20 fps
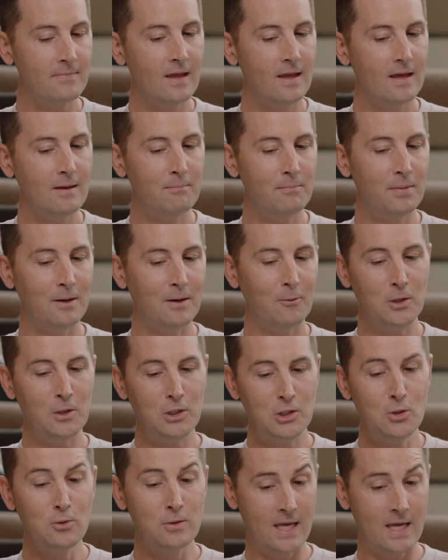Mm -hmm. But
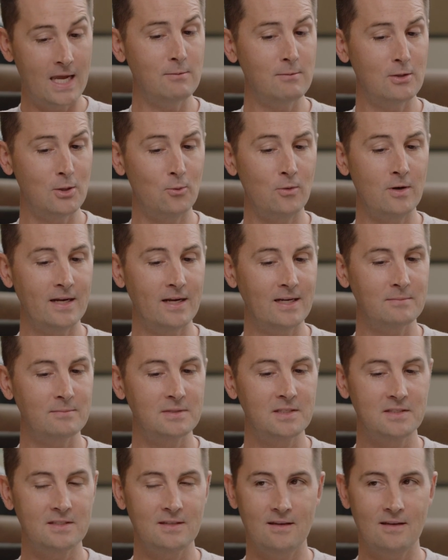when you came to the
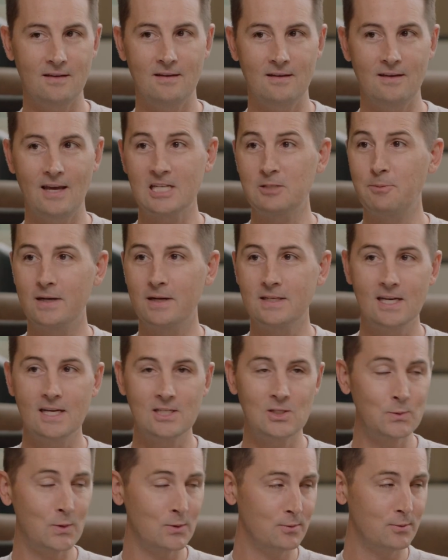Rams,
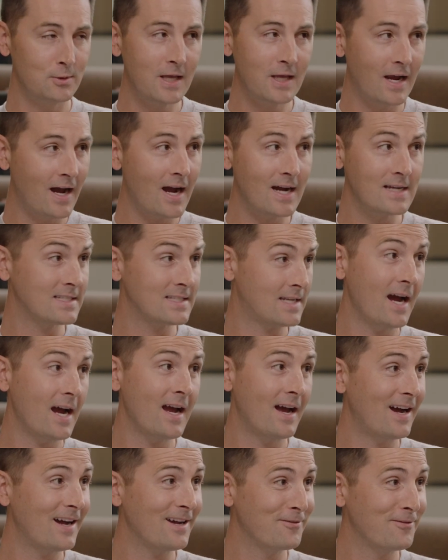expectations were really high,
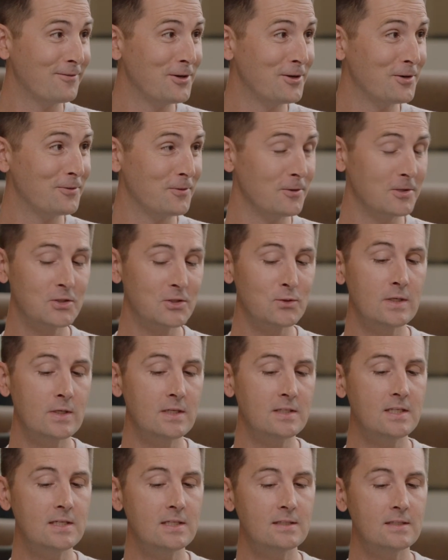sky high for your first
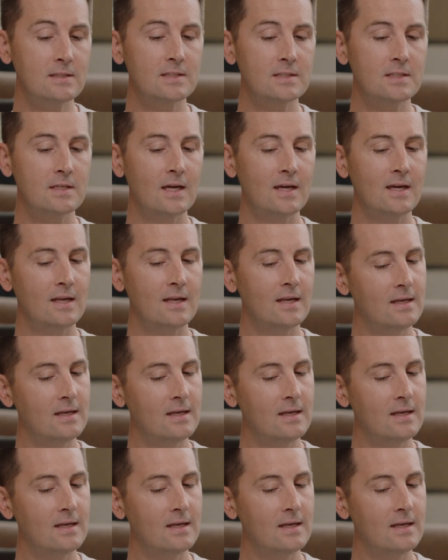three seasons.